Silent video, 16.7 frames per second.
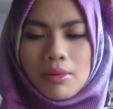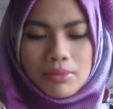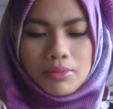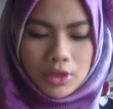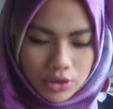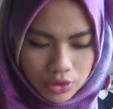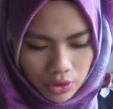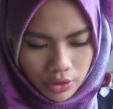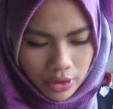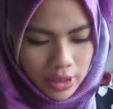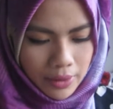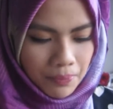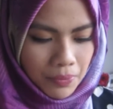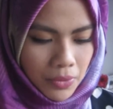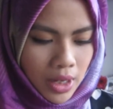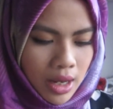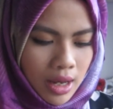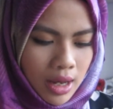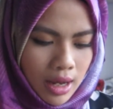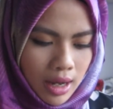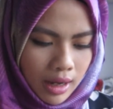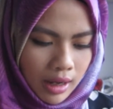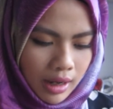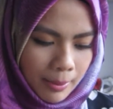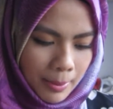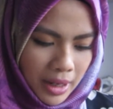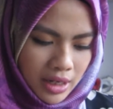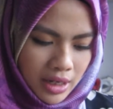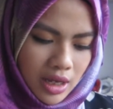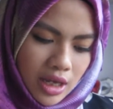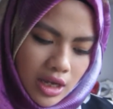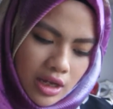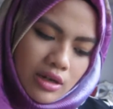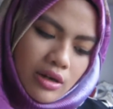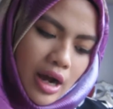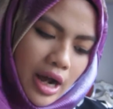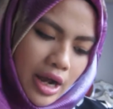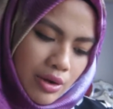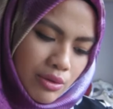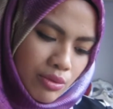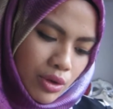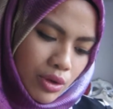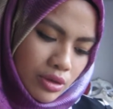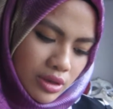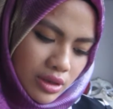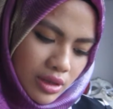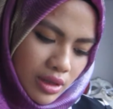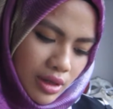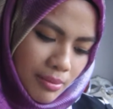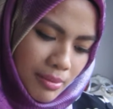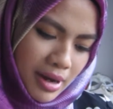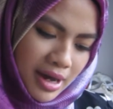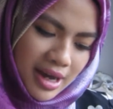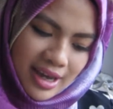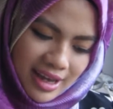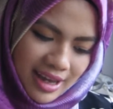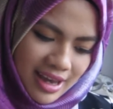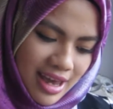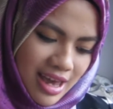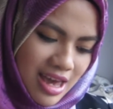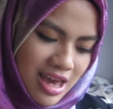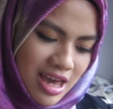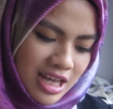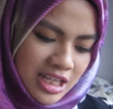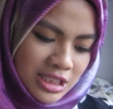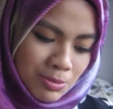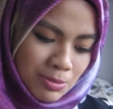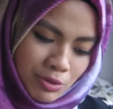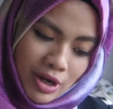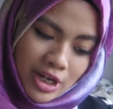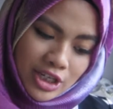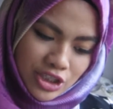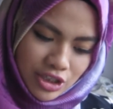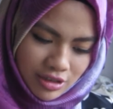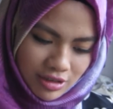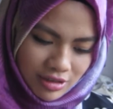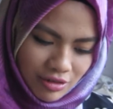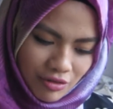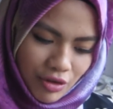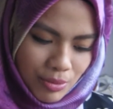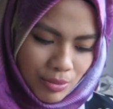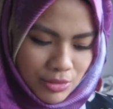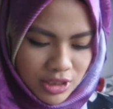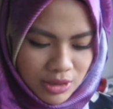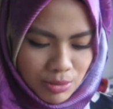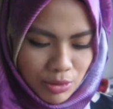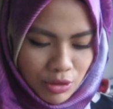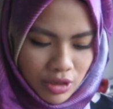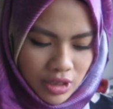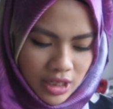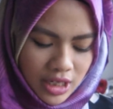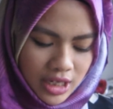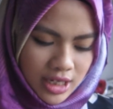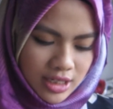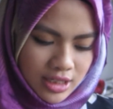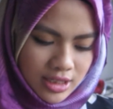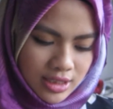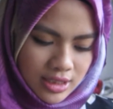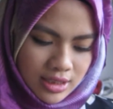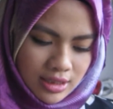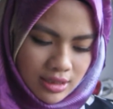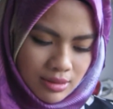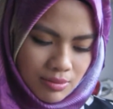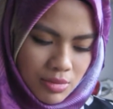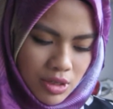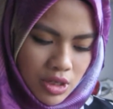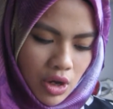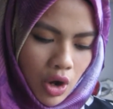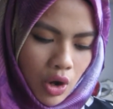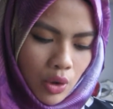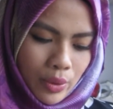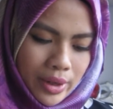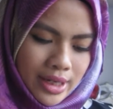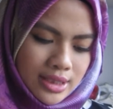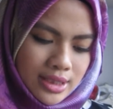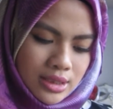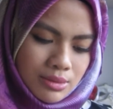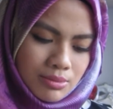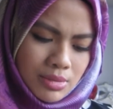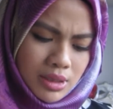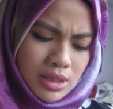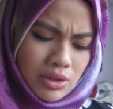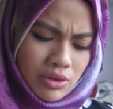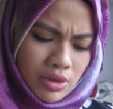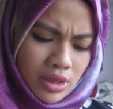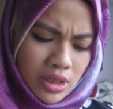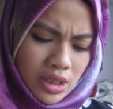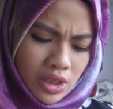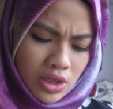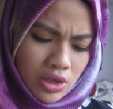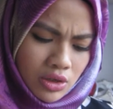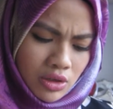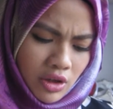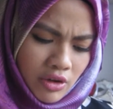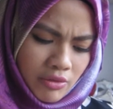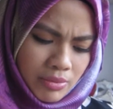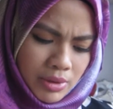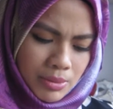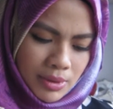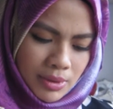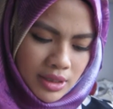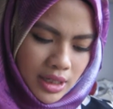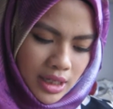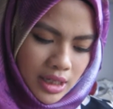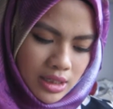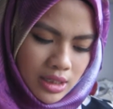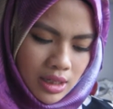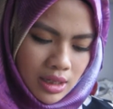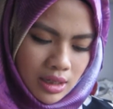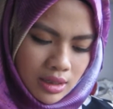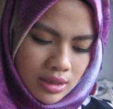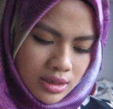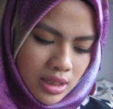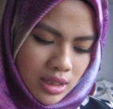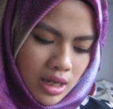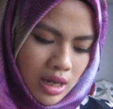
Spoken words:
the story. And here I wrote my inspiration from this book is to always be critical of people and ideas,